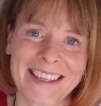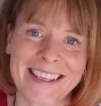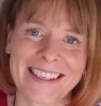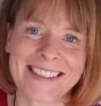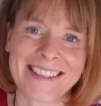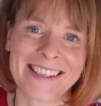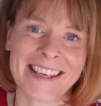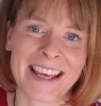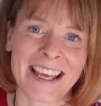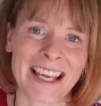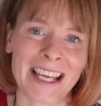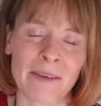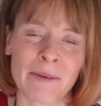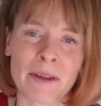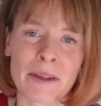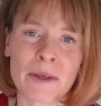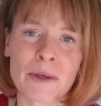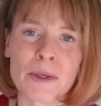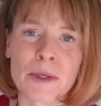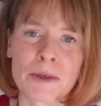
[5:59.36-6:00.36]
this year
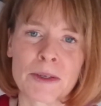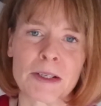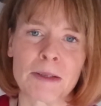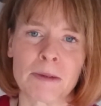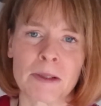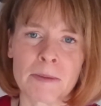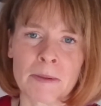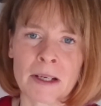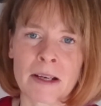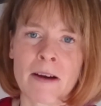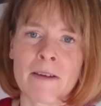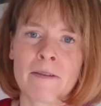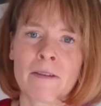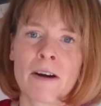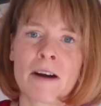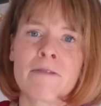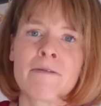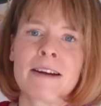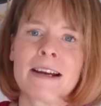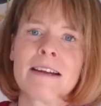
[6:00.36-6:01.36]
with your Christmas money
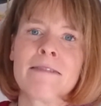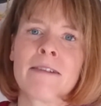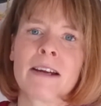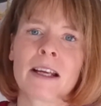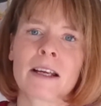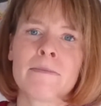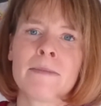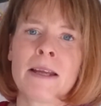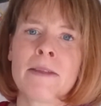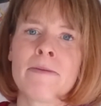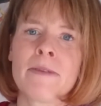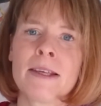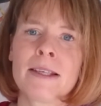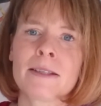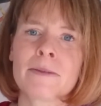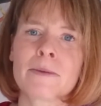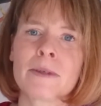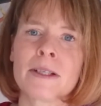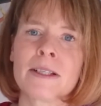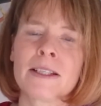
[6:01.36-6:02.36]
over, I really recommend
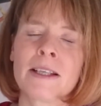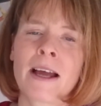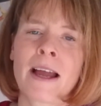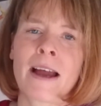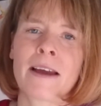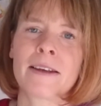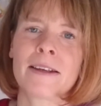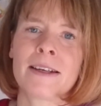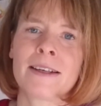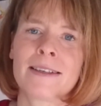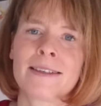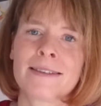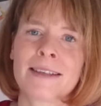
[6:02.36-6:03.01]
this one, Diana